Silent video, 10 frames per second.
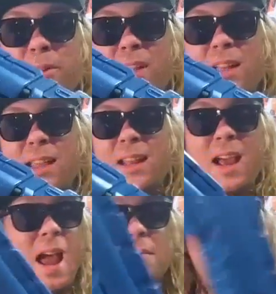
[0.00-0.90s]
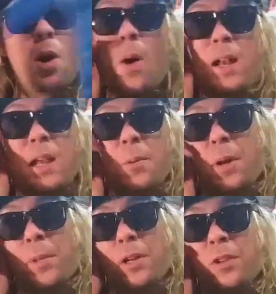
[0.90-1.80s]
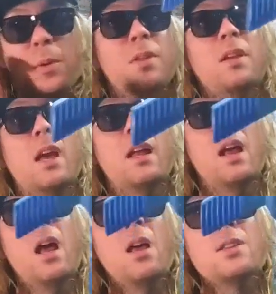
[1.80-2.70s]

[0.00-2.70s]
I really like it. I have no idea what I'm going to do with it yet.